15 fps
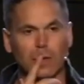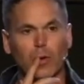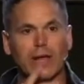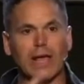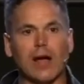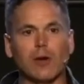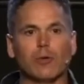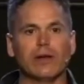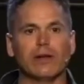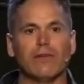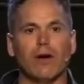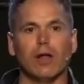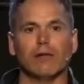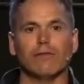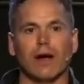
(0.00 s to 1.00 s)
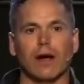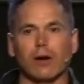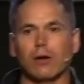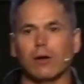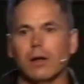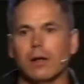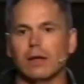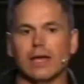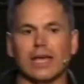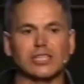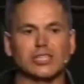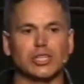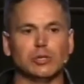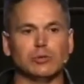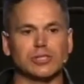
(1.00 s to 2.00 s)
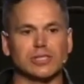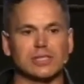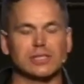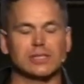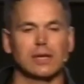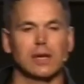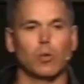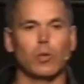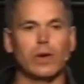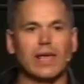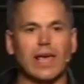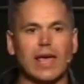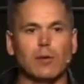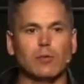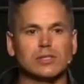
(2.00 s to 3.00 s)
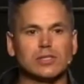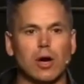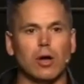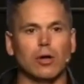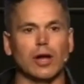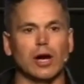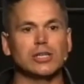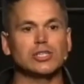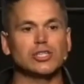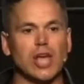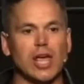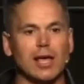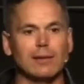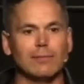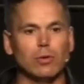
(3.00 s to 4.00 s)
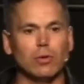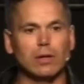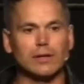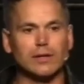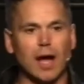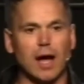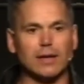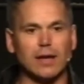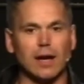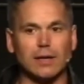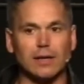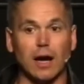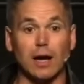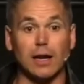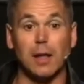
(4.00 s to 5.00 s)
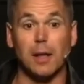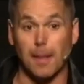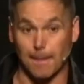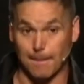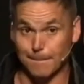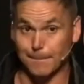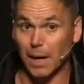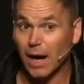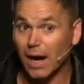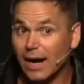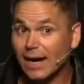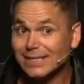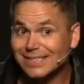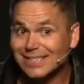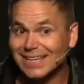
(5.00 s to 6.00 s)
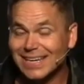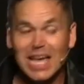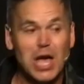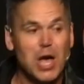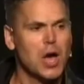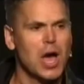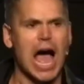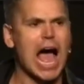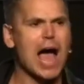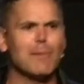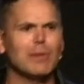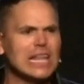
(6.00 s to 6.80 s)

we got rid of all of our excuses. Week eight was called unshakable dot dot dot. But I